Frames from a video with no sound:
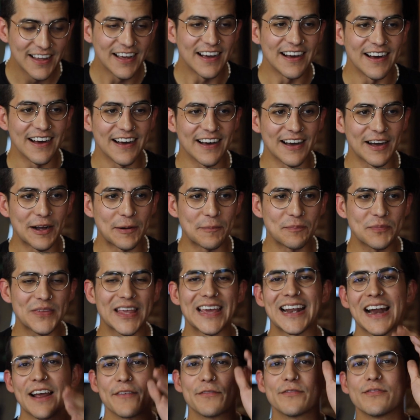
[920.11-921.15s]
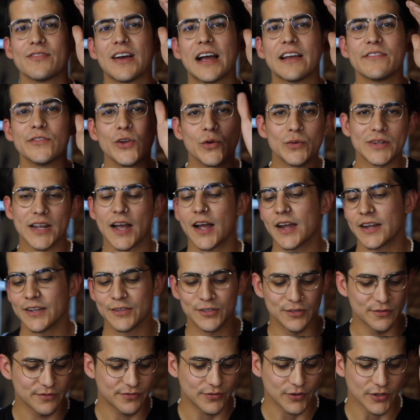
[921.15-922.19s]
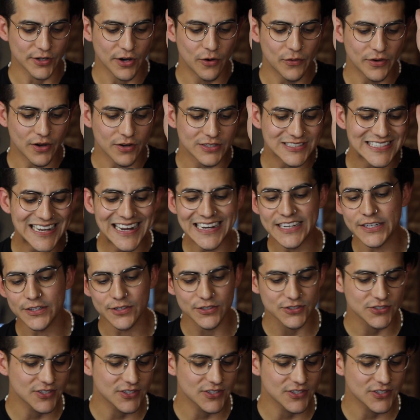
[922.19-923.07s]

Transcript: And I've known Kyle for going on 10 years